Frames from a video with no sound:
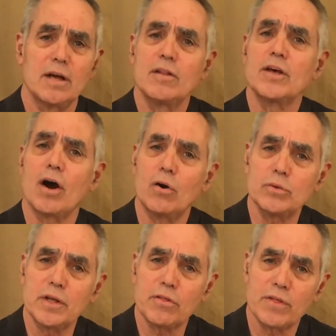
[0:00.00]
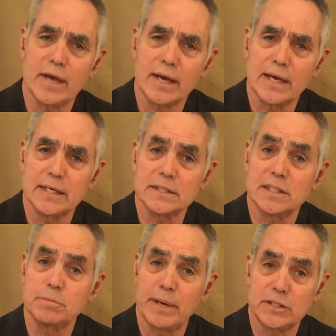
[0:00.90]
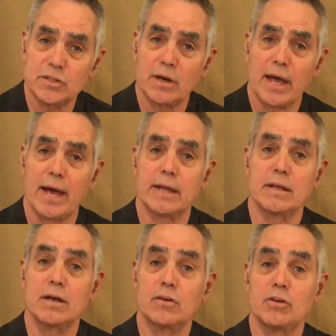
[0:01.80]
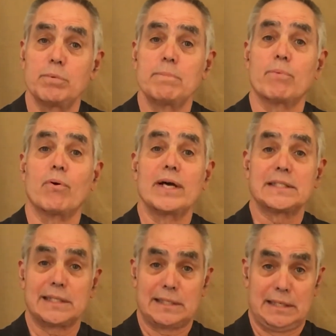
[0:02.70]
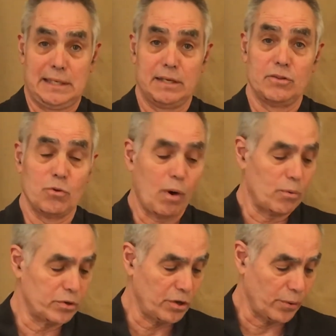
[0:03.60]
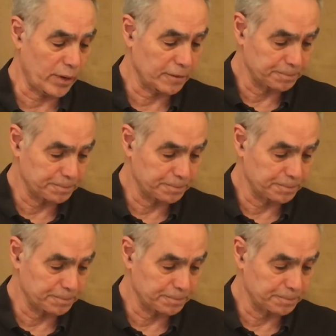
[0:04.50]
The only thing is, as best you can, to be present to what we're doing.